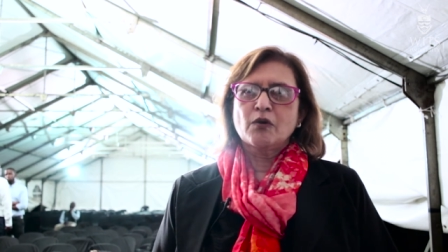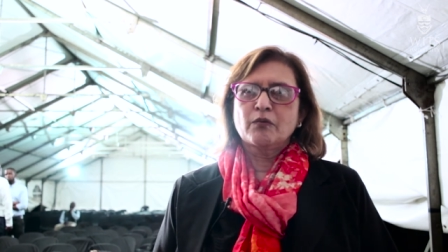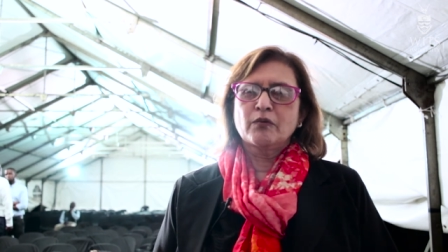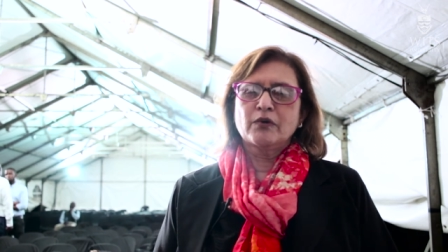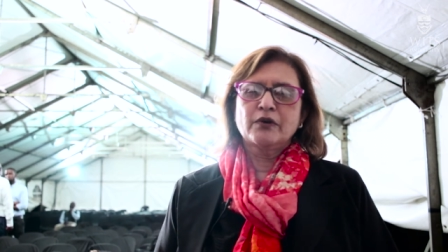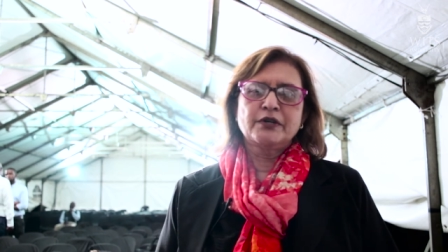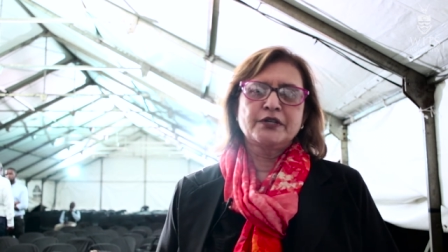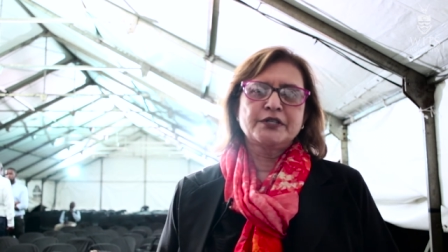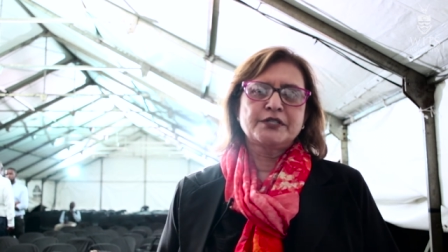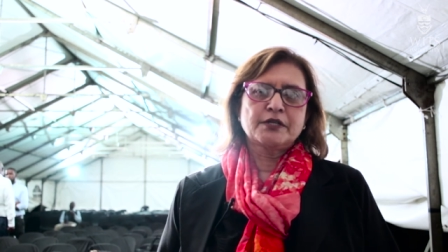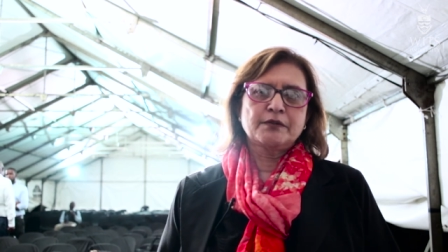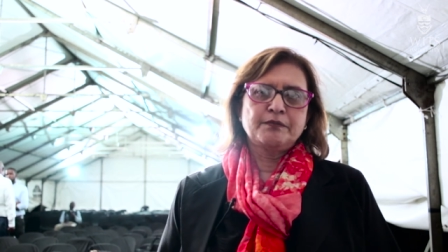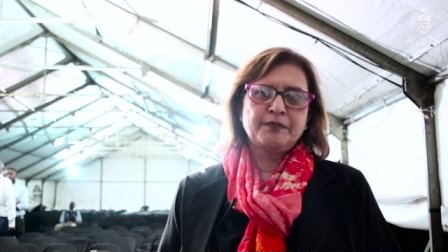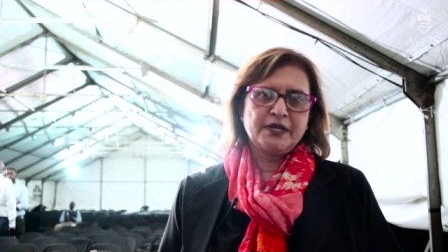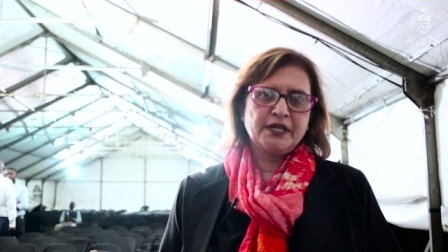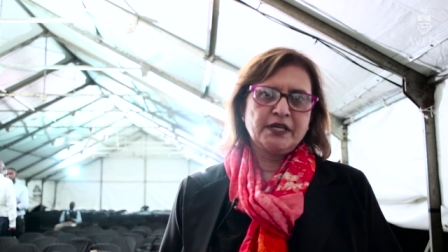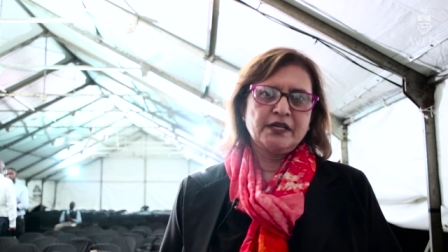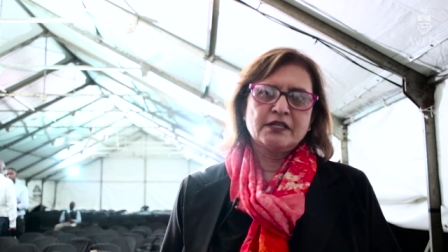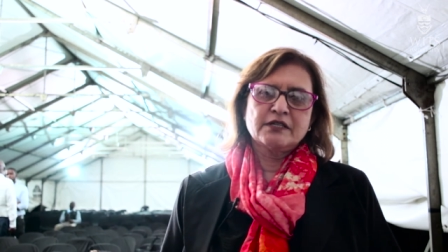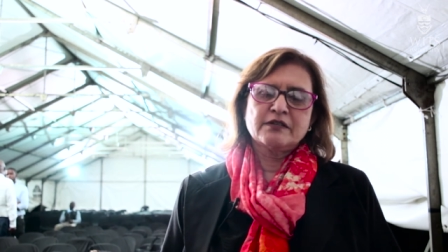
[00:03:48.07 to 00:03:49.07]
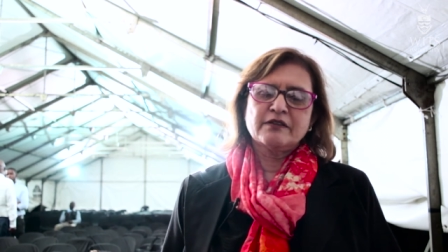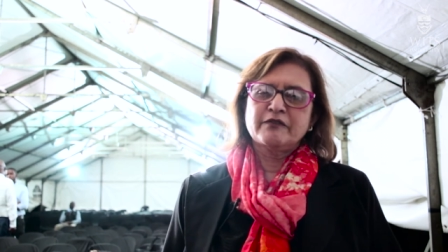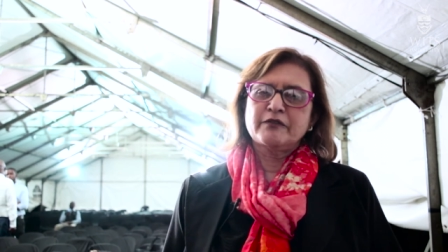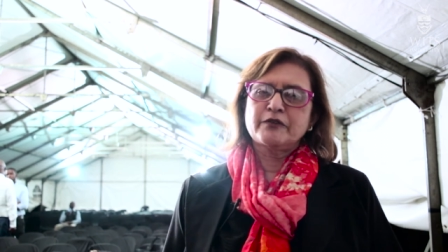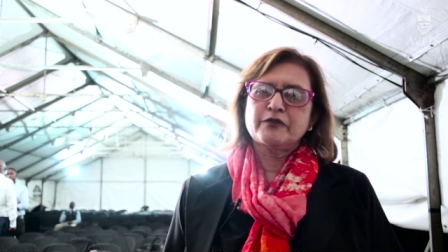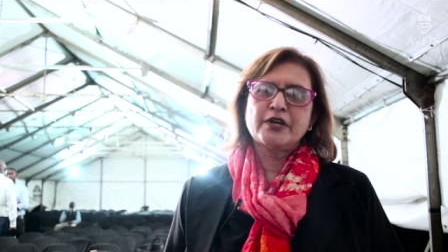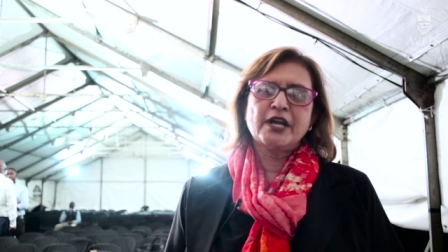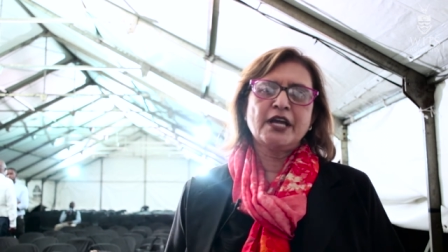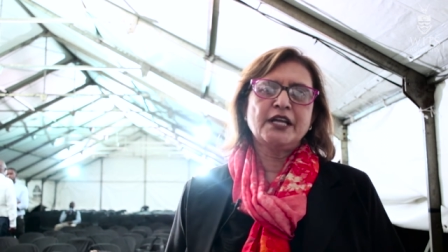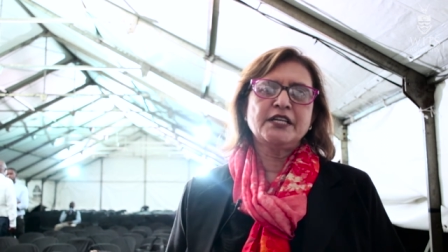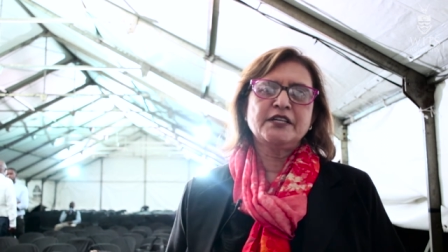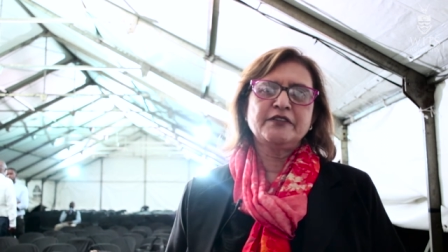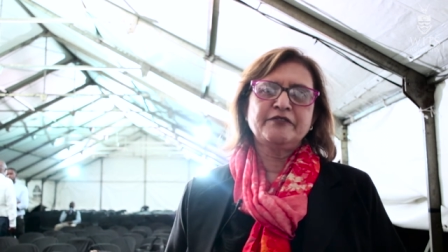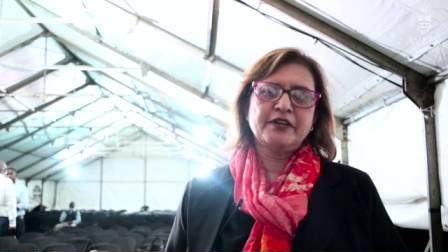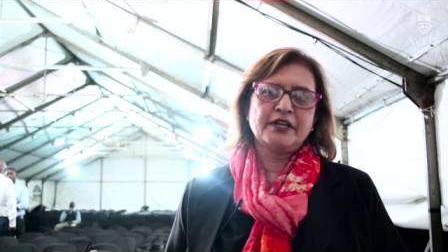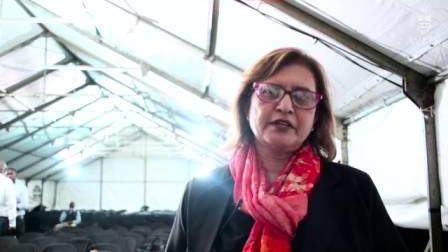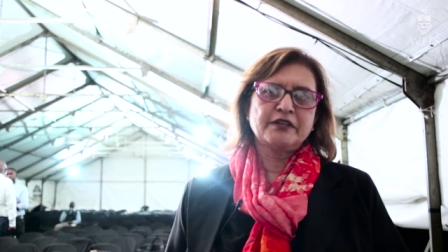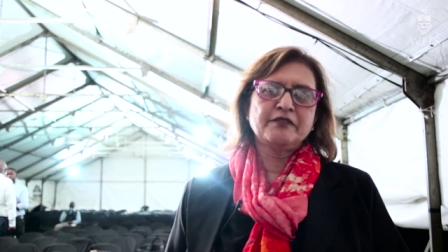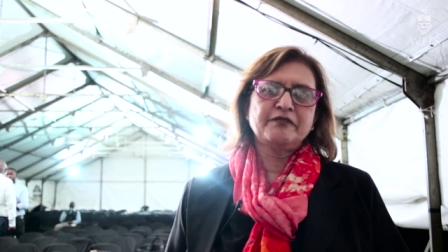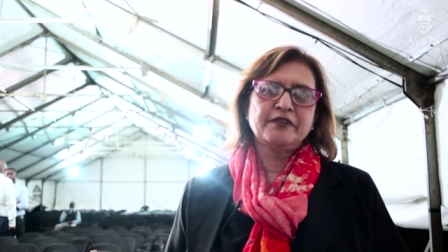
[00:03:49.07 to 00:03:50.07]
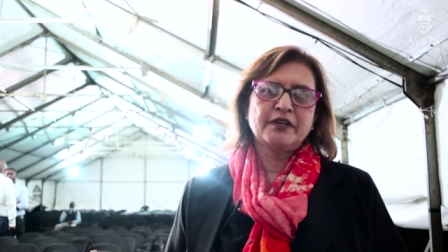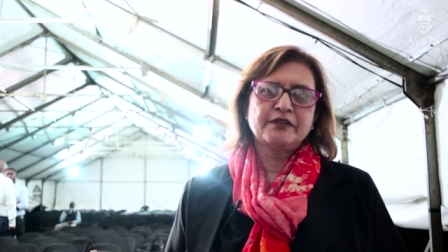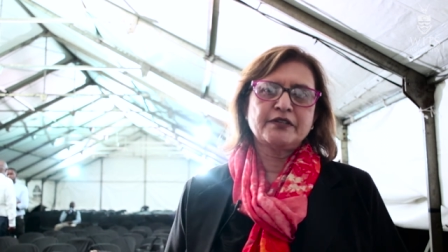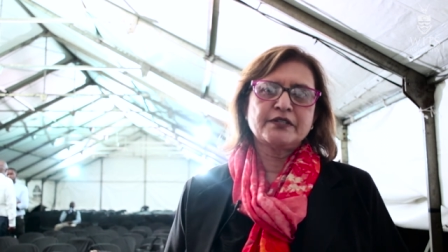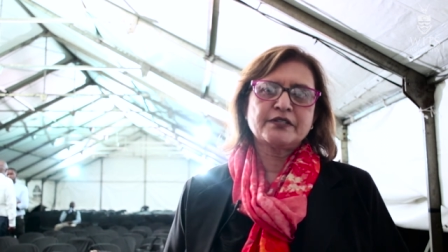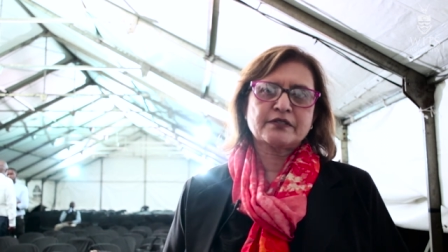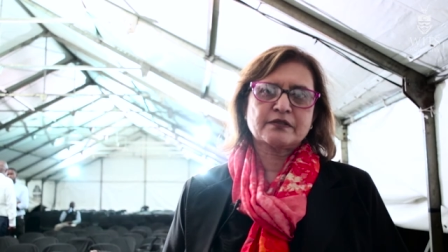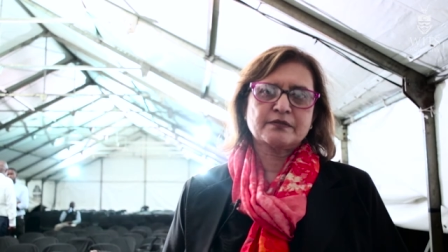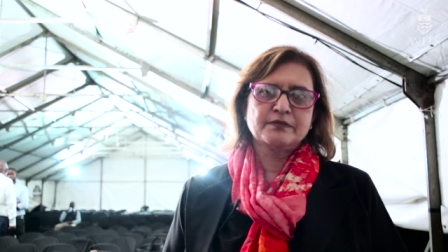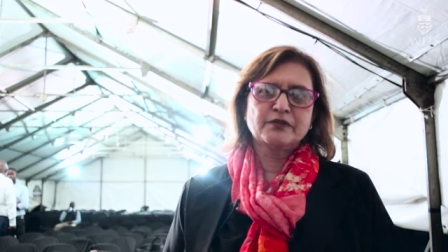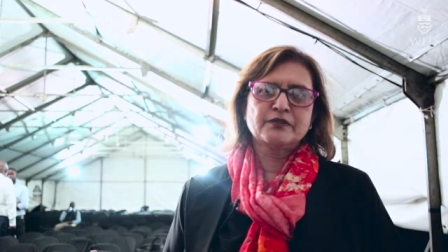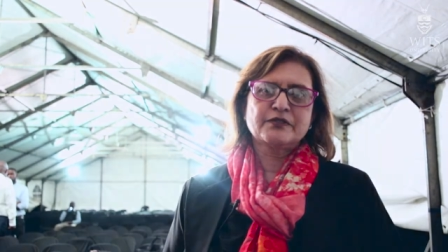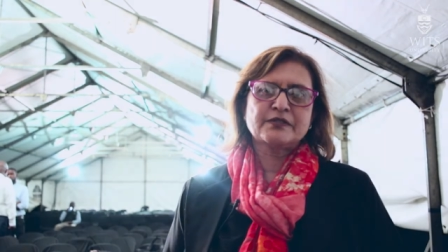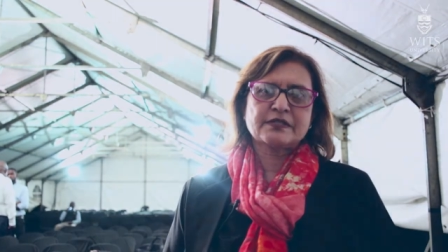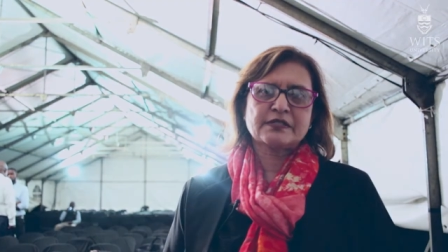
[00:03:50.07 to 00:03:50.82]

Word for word: would be really very, very smooth